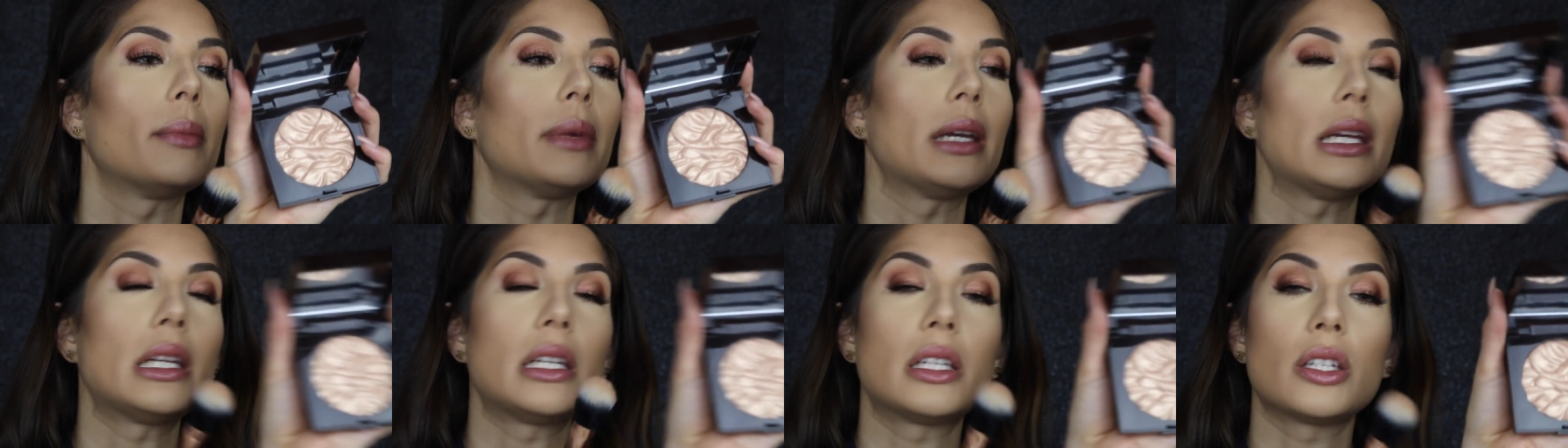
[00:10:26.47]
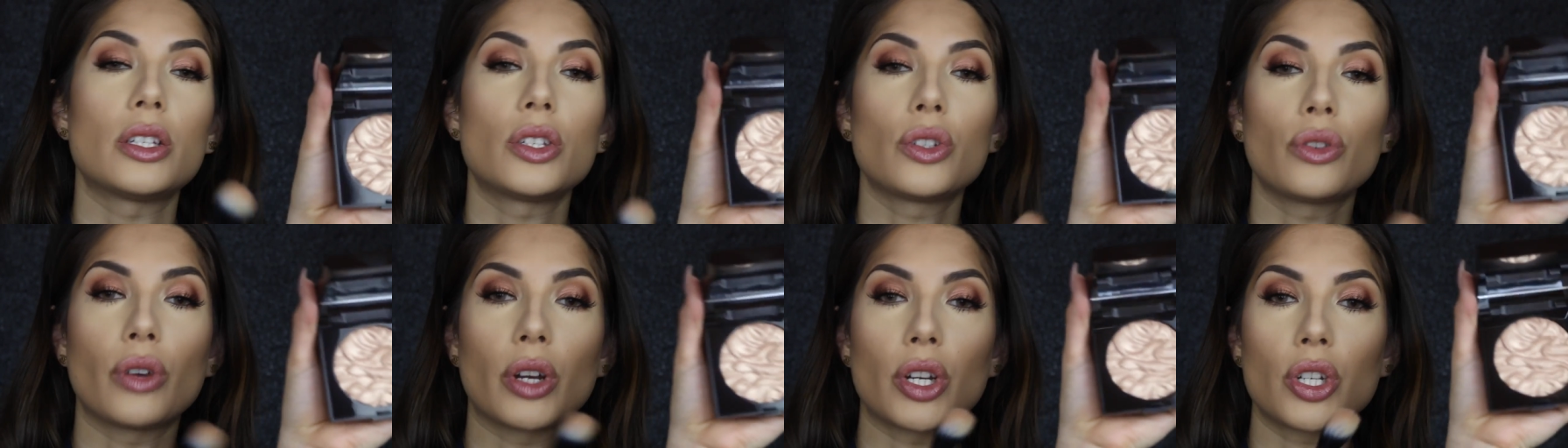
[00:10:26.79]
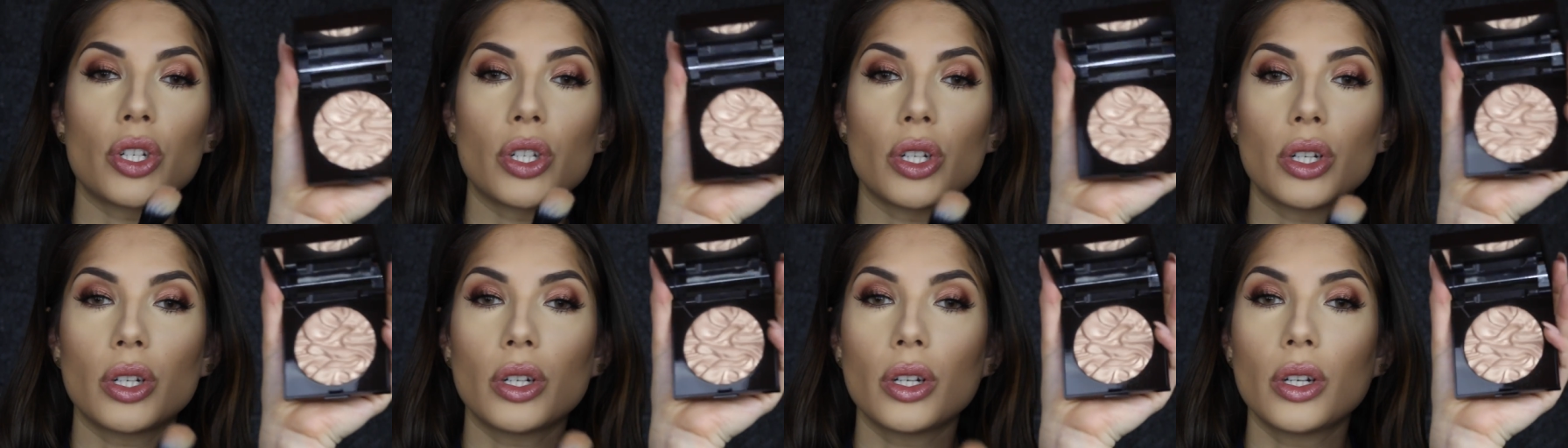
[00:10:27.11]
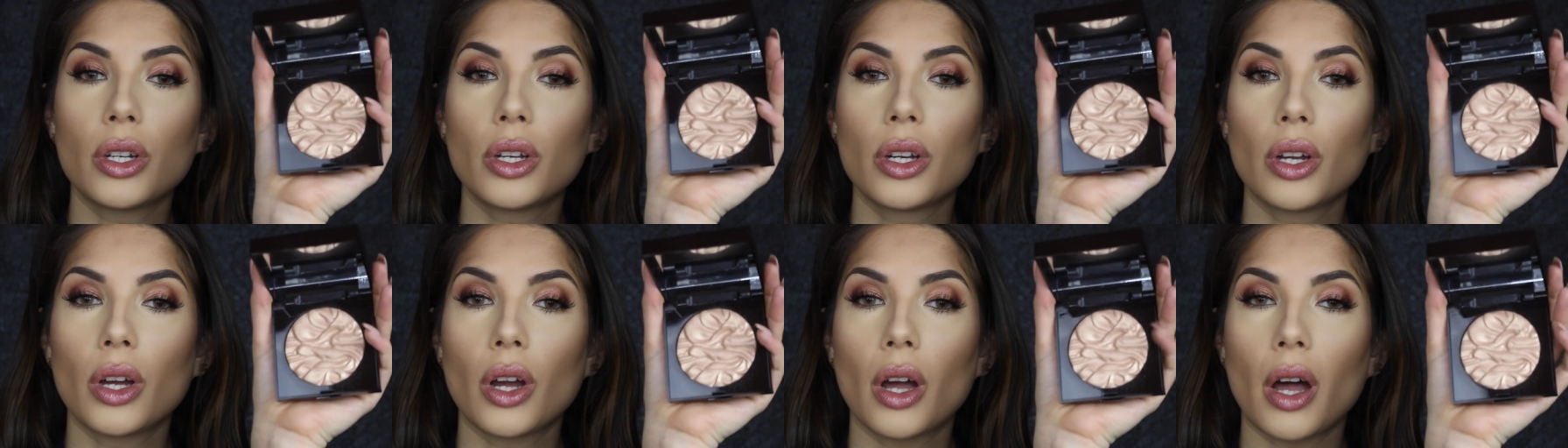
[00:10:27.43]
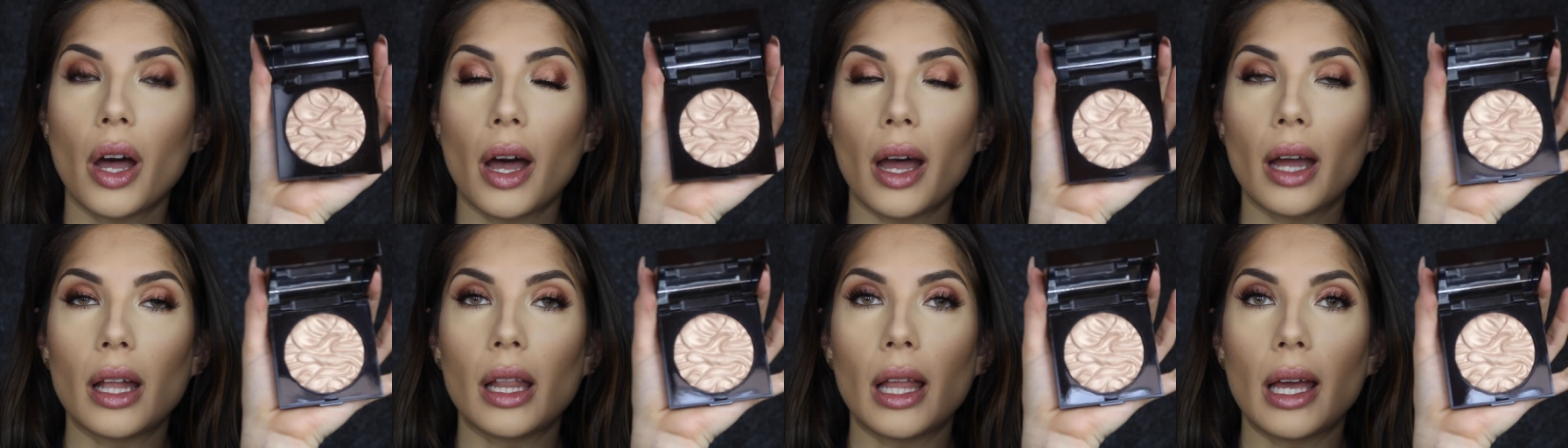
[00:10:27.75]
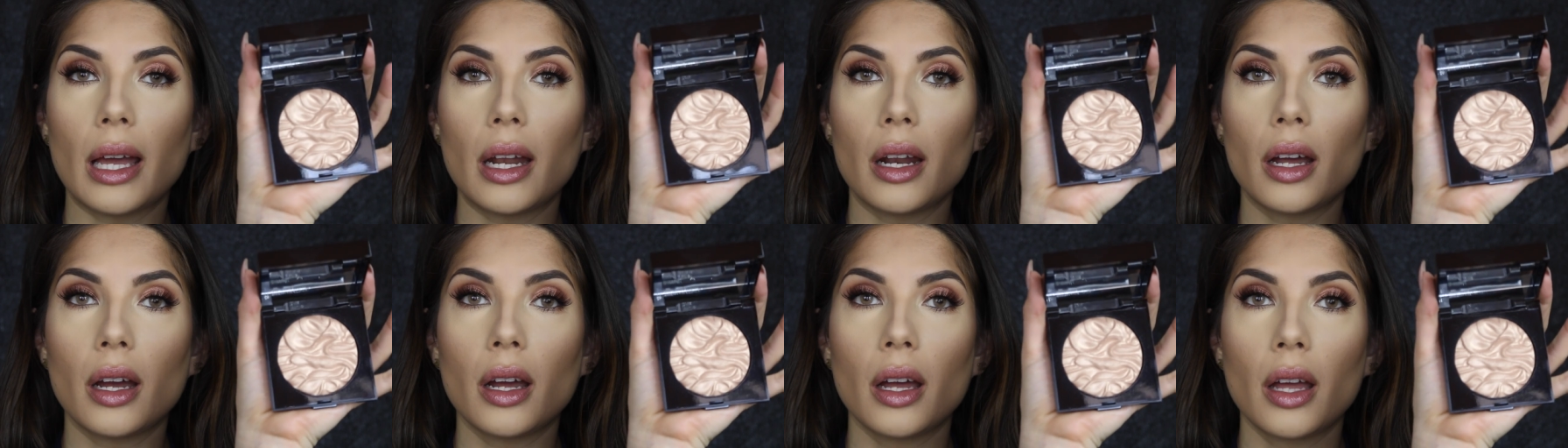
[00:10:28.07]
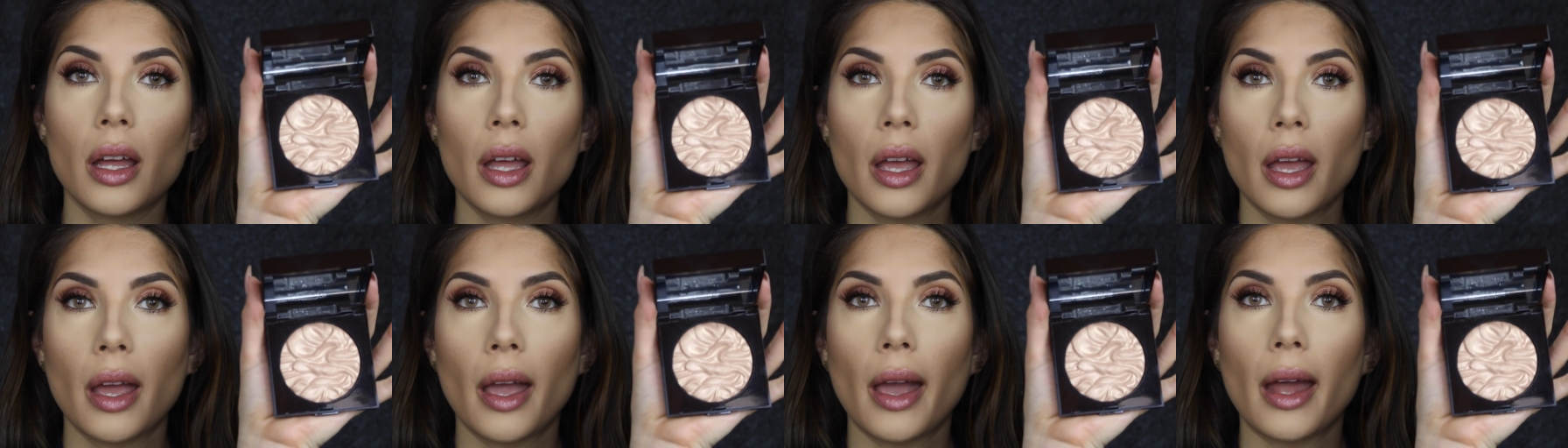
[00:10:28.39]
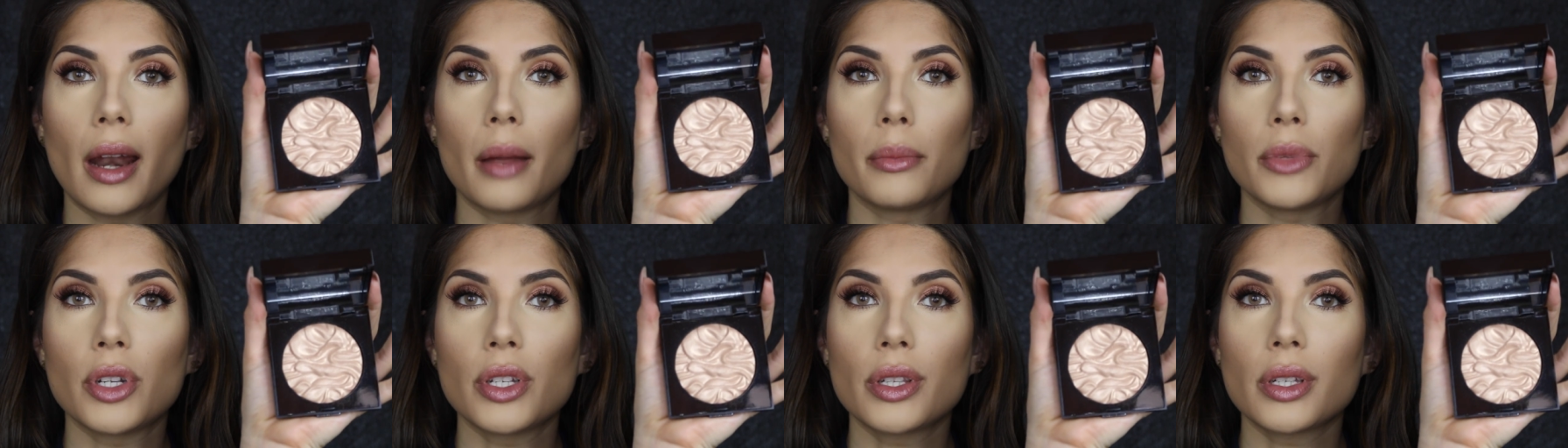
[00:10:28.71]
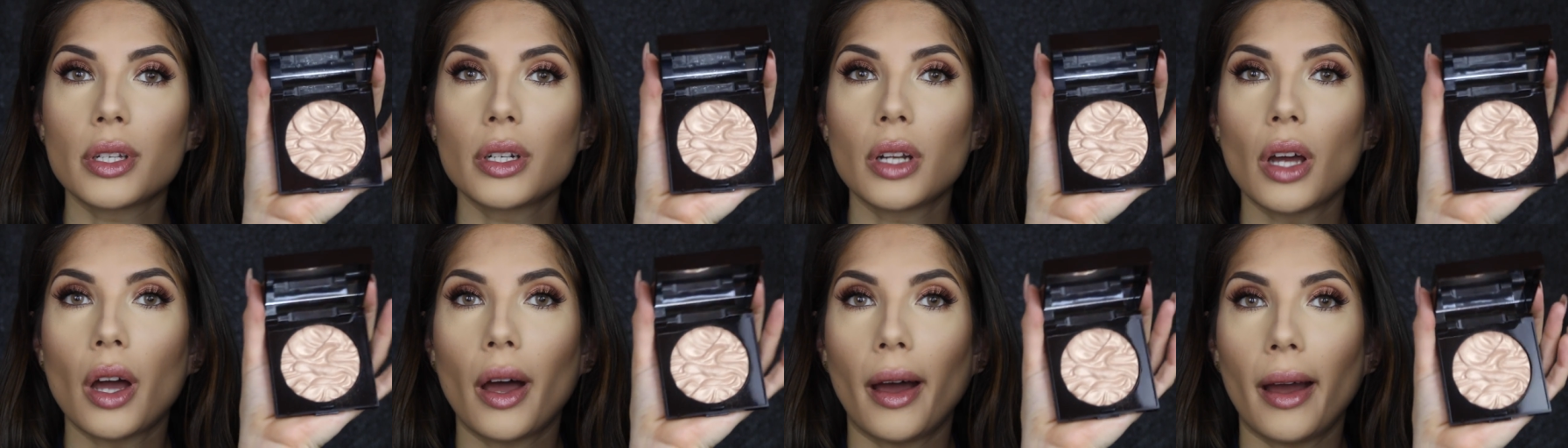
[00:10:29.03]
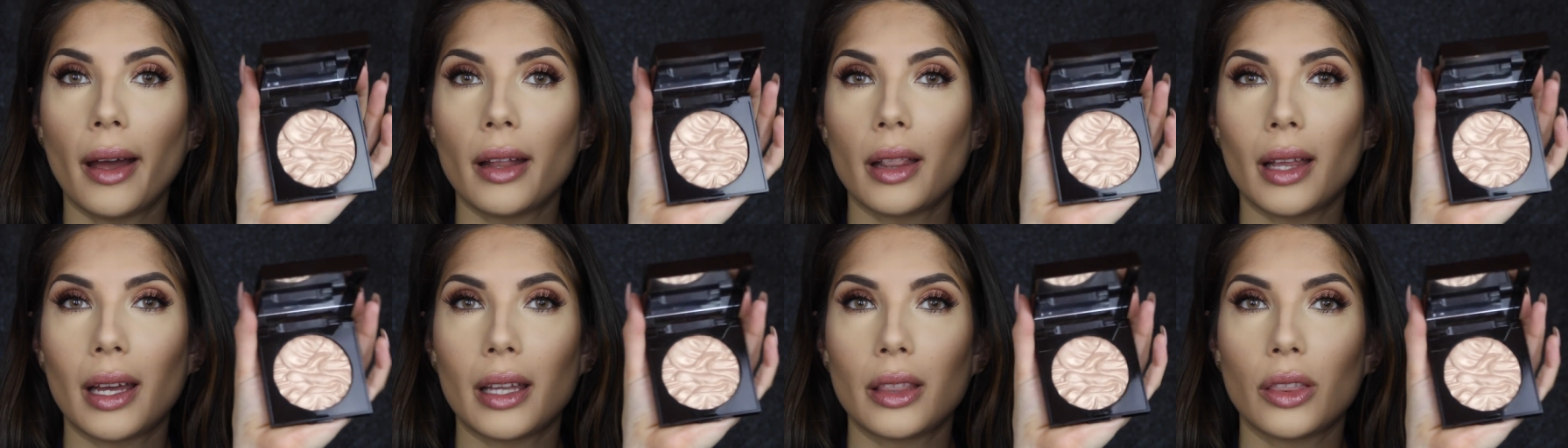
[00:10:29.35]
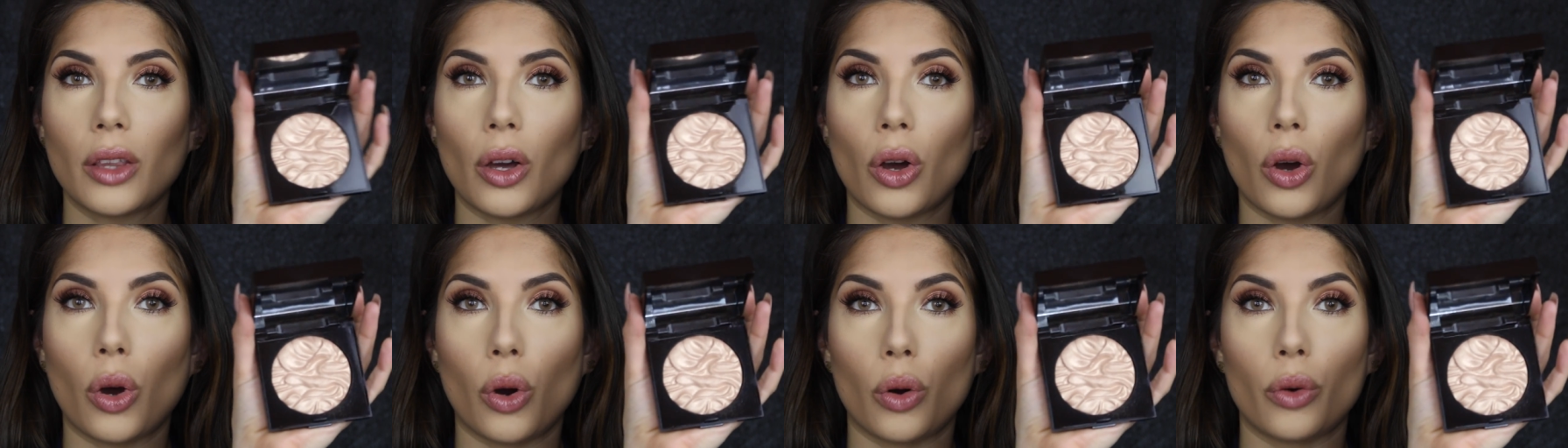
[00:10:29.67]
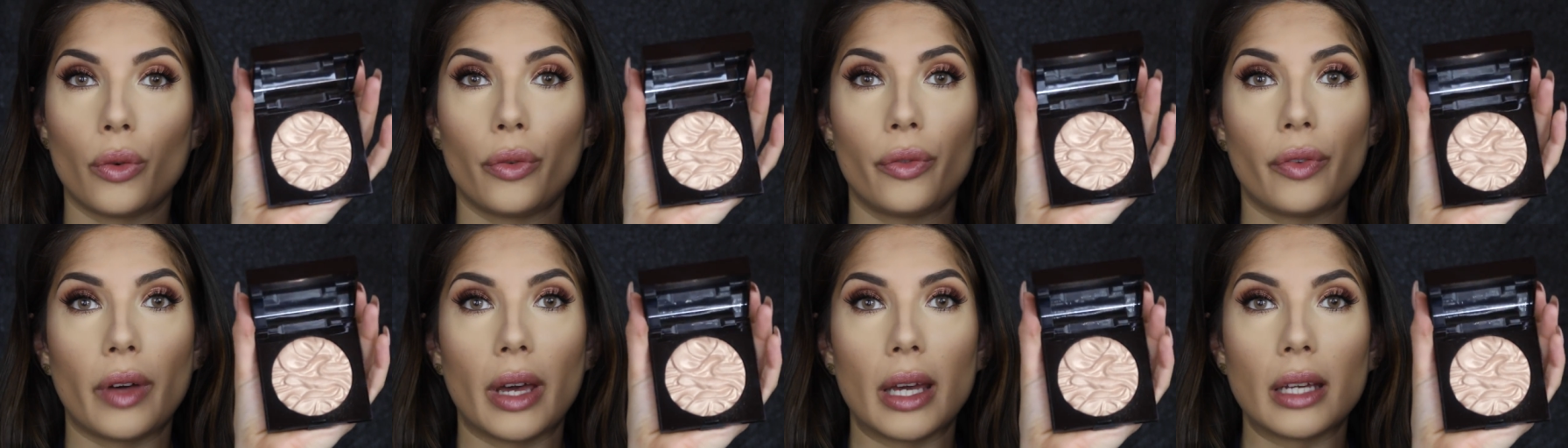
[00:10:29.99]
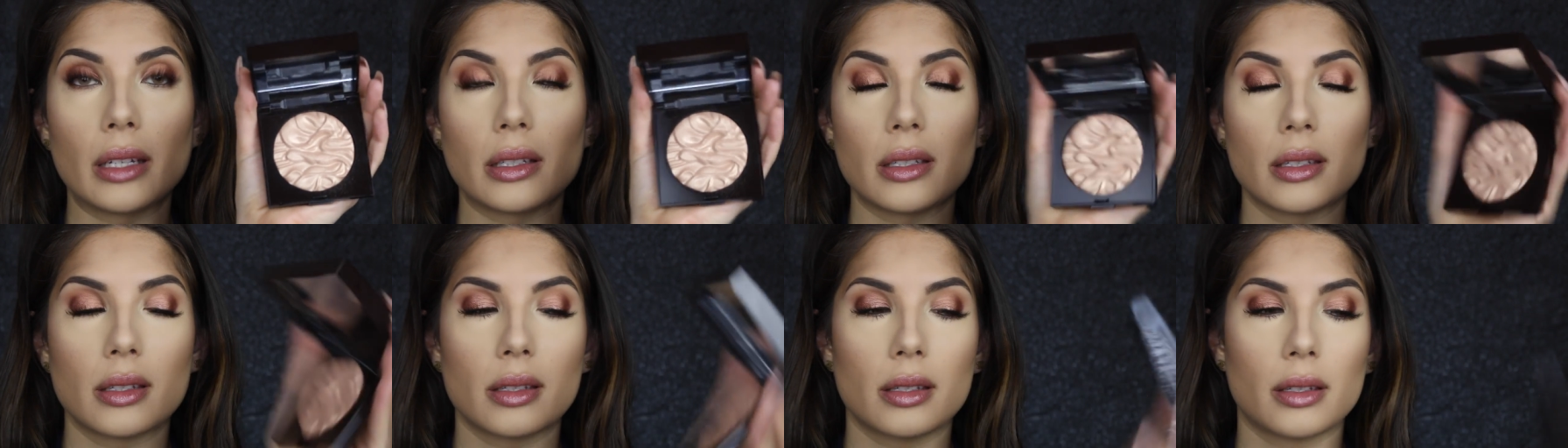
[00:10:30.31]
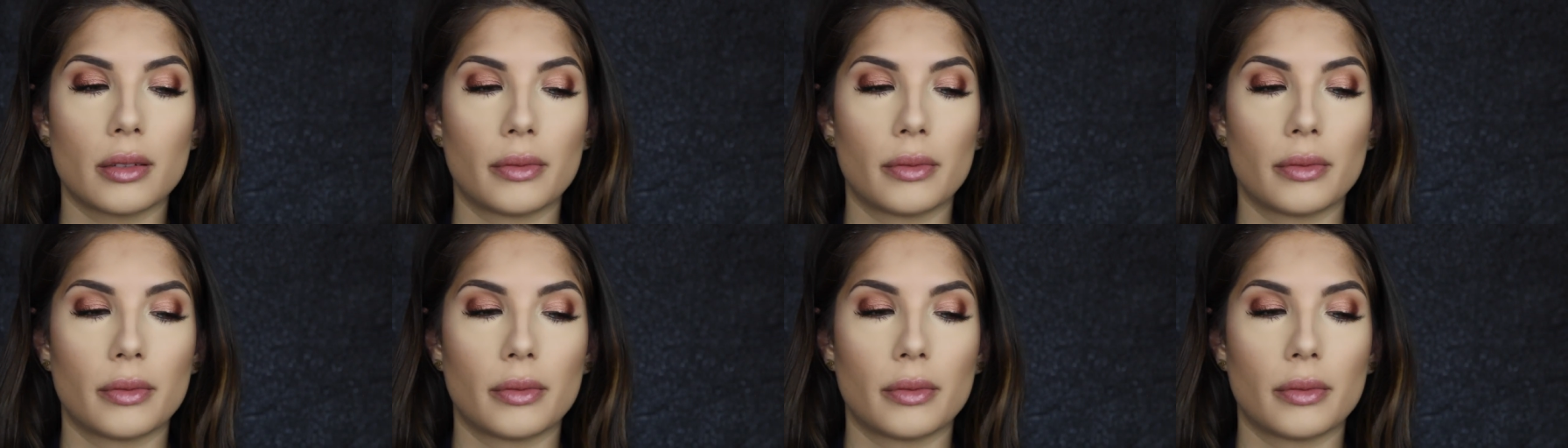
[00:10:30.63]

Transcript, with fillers: Indiscretion highlighter, and I'm just going to highlight the whole face.